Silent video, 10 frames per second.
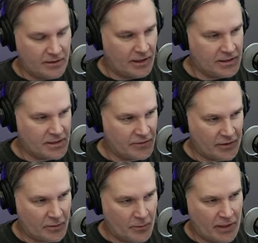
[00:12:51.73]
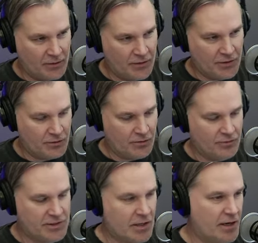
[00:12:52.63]
And I guess he felt compelled to
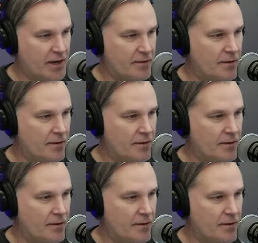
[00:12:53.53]
serenade them.